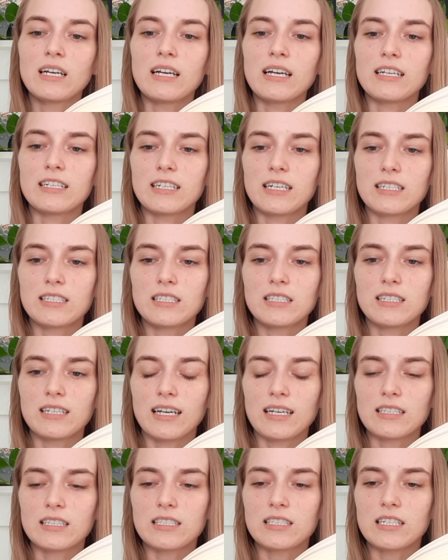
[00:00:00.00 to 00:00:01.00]
It does a
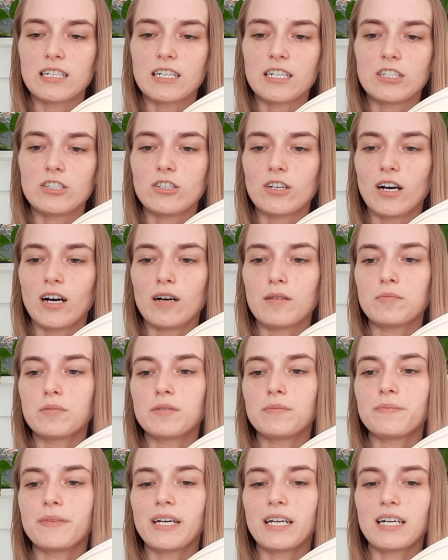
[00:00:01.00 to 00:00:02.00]
necessary job.
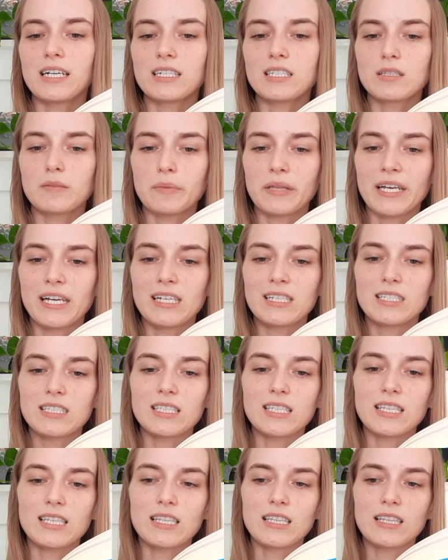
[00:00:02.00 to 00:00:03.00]
It explains